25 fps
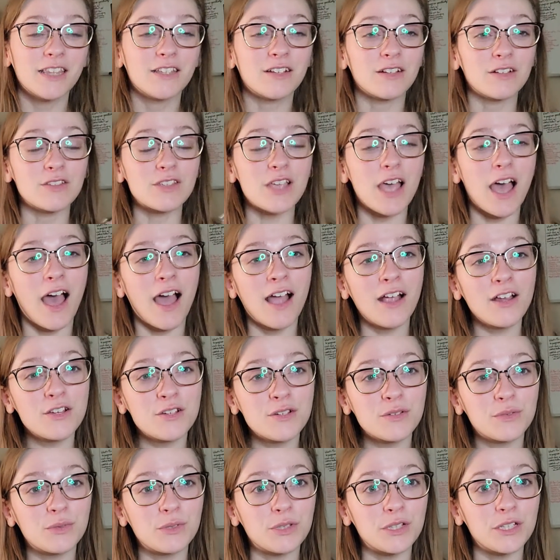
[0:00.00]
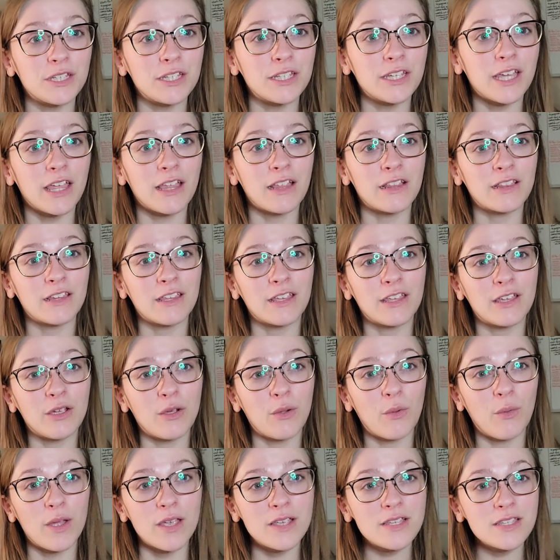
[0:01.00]
There's actually a
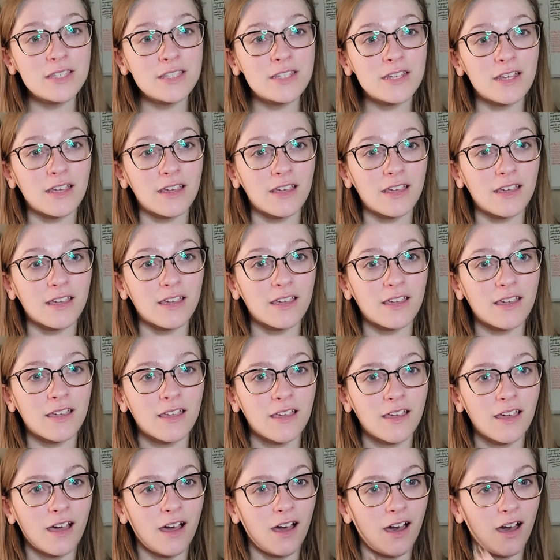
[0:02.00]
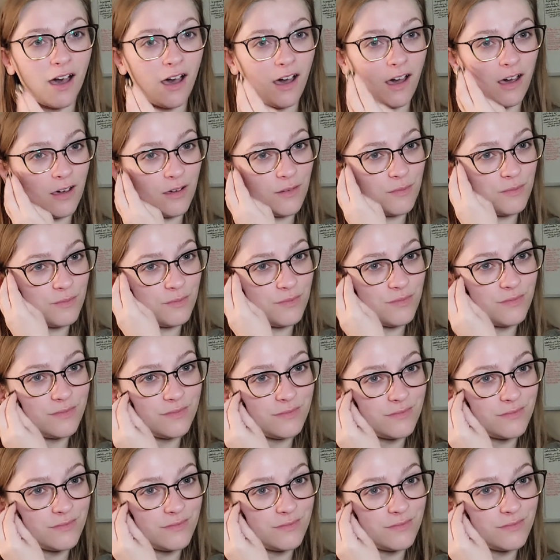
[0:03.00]
linguistic um,